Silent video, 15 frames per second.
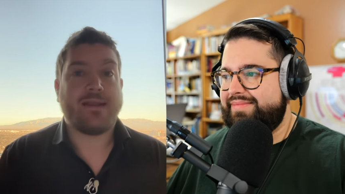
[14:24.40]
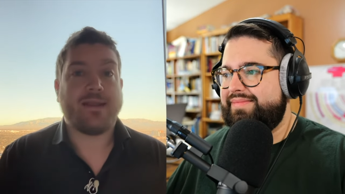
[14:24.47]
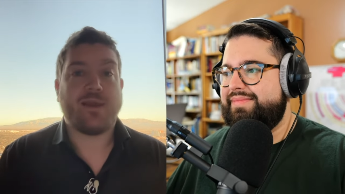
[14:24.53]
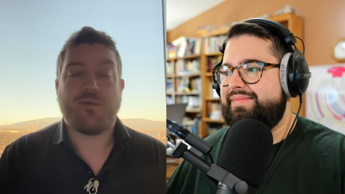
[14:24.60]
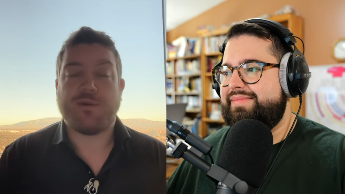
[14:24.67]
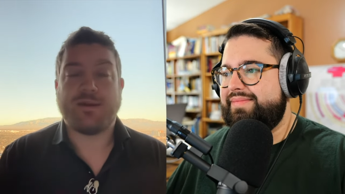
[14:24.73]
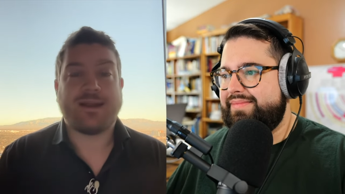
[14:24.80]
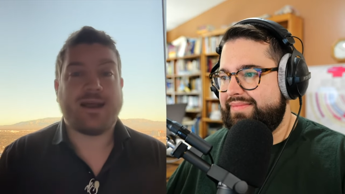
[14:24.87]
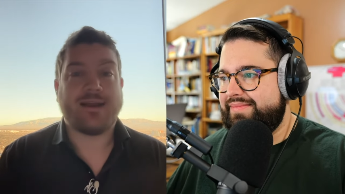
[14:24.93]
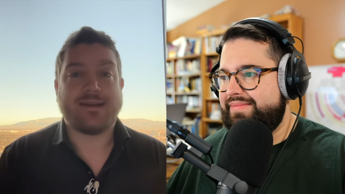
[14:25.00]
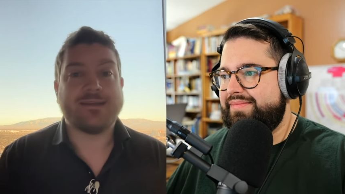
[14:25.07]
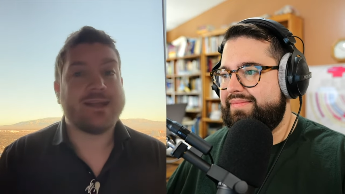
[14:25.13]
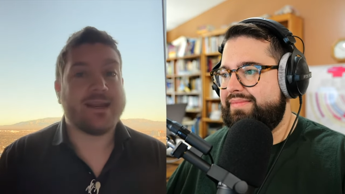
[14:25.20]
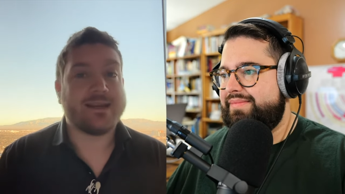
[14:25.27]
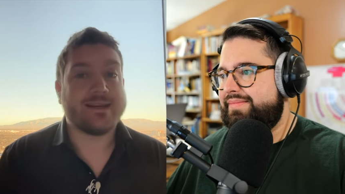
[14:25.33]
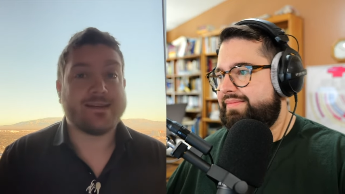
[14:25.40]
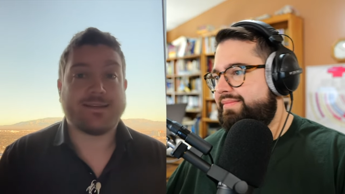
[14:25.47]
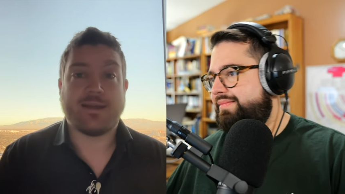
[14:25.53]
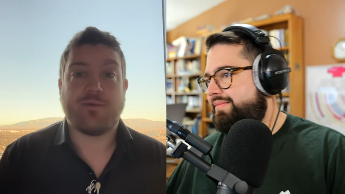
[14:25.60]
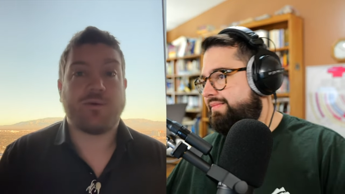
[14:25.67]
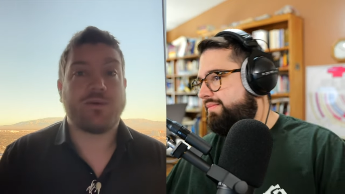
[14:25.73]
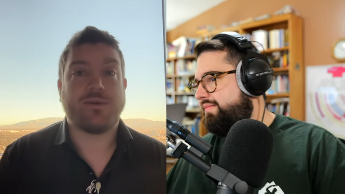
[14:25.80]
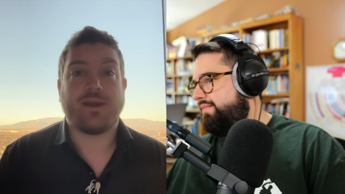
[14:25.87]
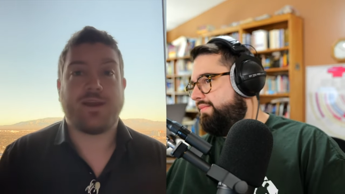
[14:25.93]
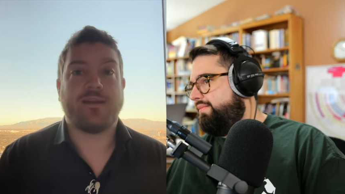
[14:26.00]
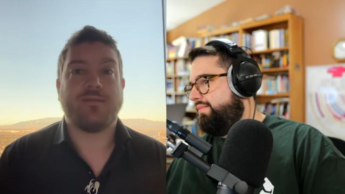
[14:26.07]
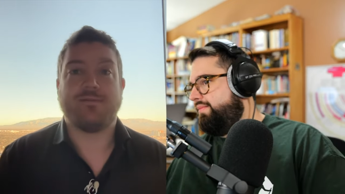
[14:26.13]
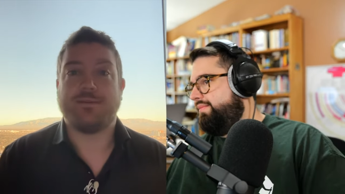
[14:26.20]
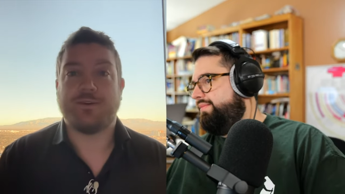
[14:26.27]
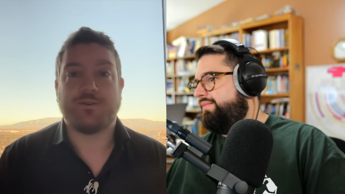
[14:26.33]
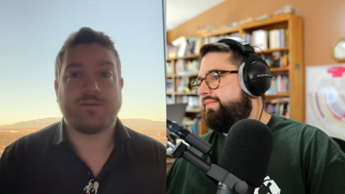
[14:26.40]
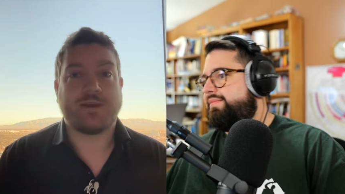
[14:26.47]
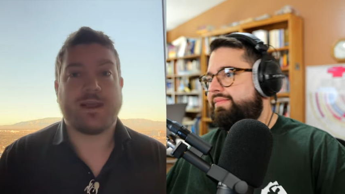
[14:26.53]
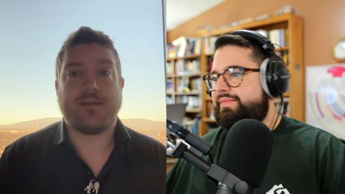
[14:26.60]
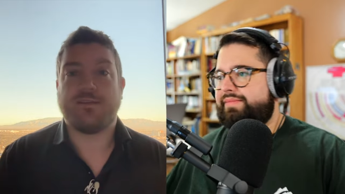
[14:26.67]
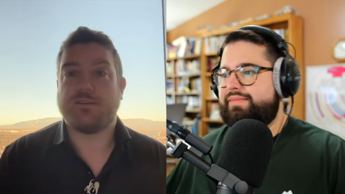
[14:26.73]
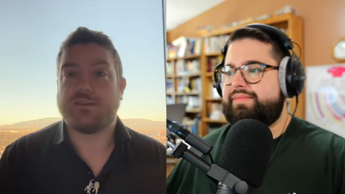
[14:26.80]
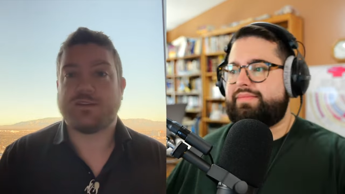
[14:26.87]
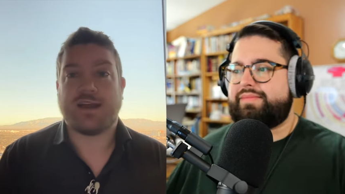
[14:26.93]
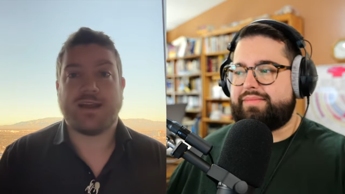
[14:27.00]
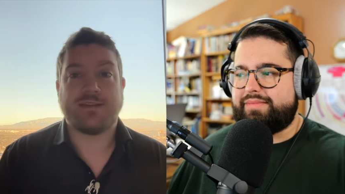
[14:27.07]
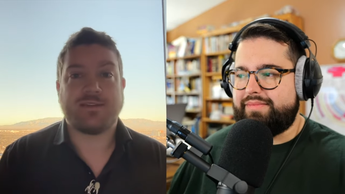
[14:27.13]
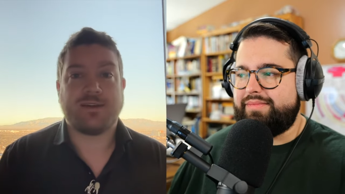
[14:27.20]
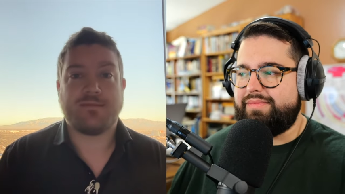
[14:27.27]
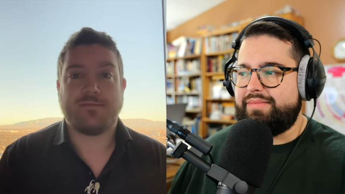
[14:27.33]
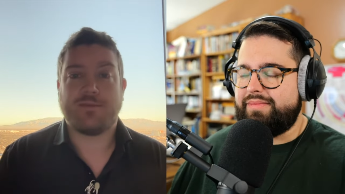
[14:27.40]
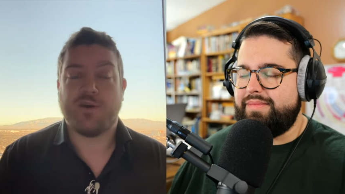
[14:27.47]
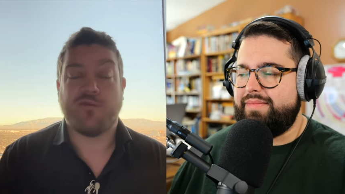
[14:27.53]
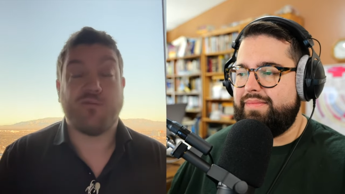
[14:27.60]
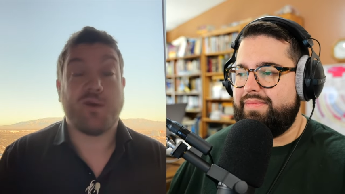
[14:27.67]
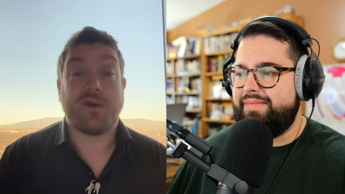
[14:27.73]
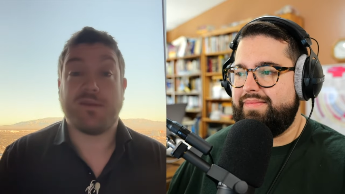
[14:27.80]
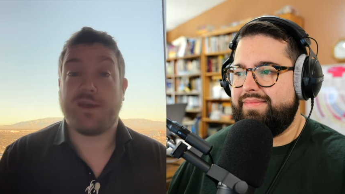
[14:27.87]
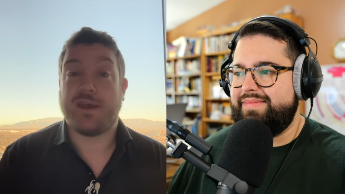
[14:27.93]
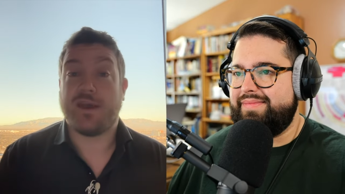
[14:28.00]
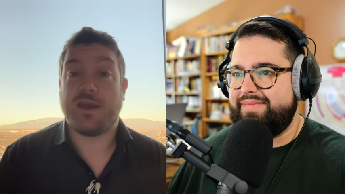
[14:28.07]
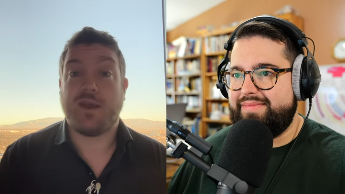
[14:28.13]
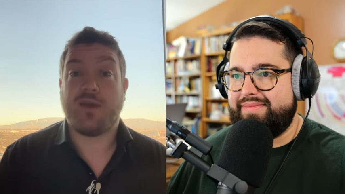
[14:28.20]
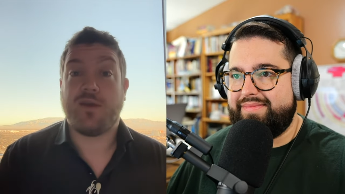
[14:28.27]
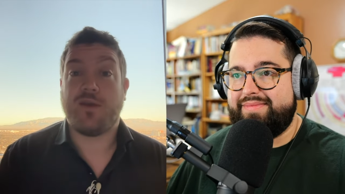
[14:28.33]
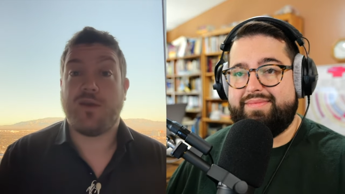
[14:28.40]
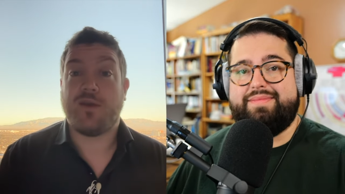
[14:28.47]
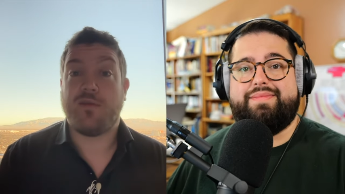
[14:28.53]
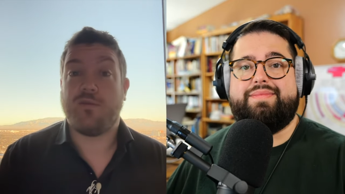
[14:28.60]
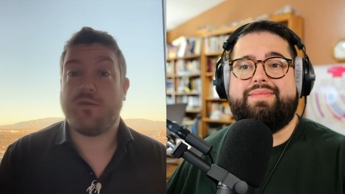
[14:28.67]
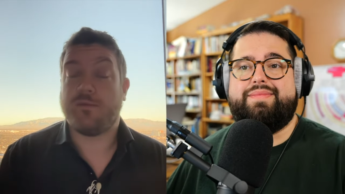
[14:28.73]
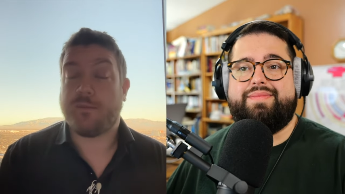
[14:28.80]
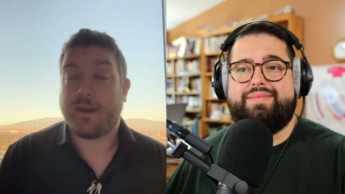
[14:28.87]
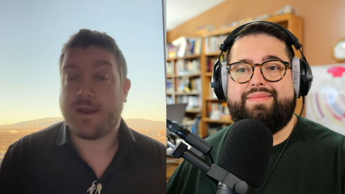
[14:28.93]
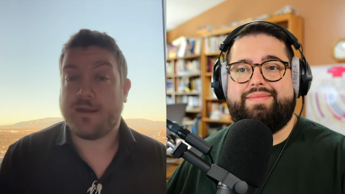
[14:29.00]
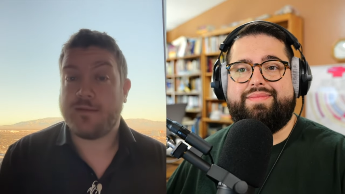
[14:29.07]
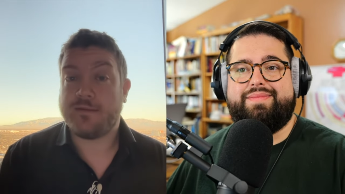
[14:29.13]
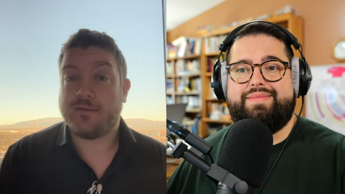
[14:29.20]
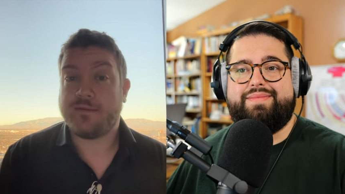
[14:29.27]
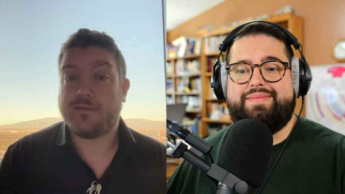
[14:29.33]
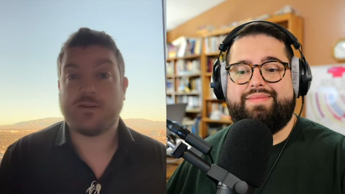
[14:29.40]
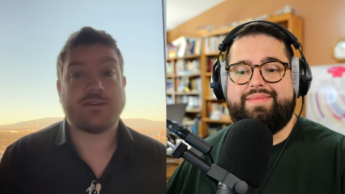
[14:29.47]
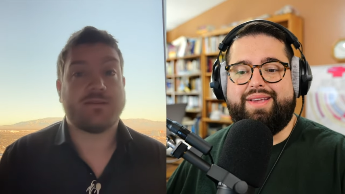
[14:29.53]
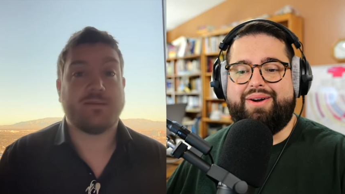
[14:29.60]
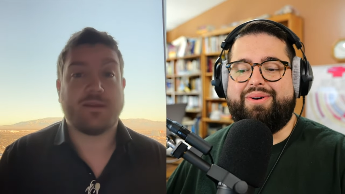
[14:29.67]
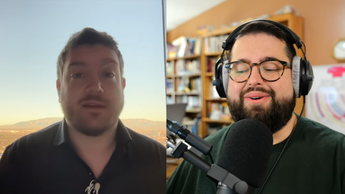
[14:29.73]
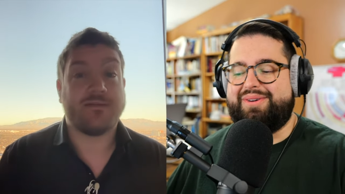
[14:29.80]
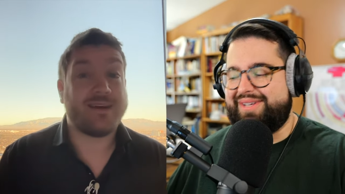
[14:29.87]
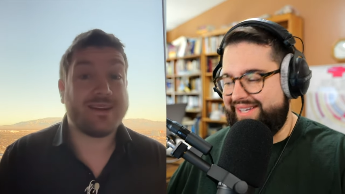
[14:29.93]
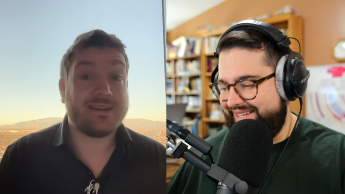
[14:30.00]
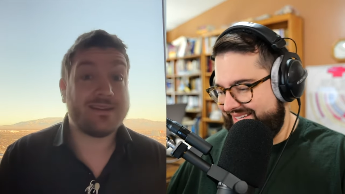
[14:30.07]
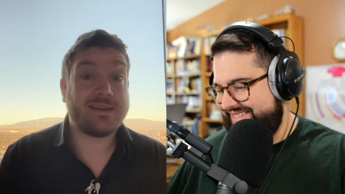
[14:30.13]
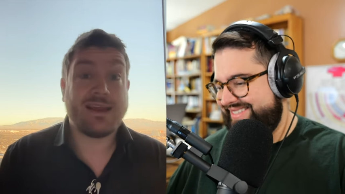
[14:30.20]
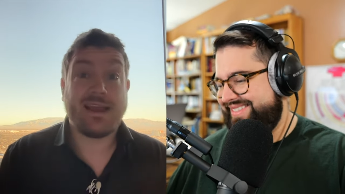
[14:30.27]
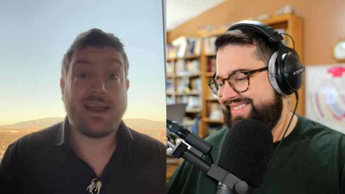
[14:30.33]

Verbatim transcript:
Speaker 1: they were not in attendance. They were like literally had their signs up of where they would have been for some of the oh, okay. events,